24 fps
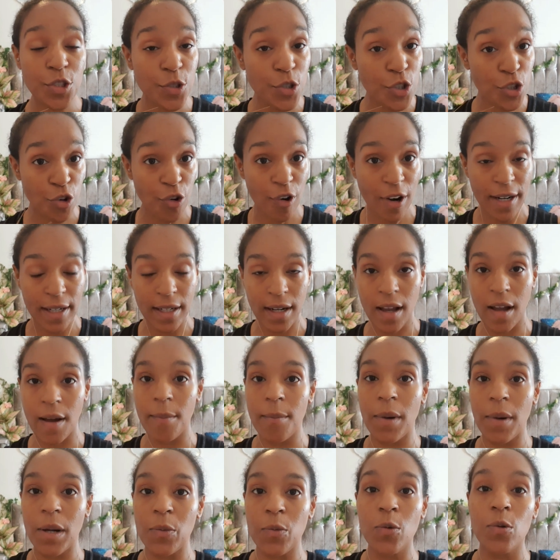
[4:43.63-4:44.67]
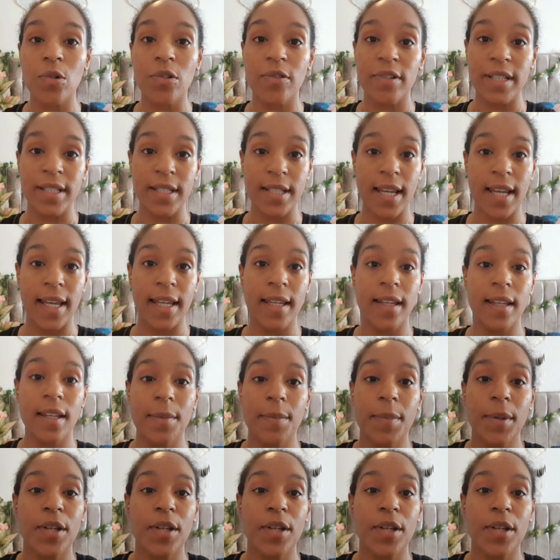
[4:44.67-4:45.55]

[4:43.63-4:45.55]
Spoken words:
try and up my water intake,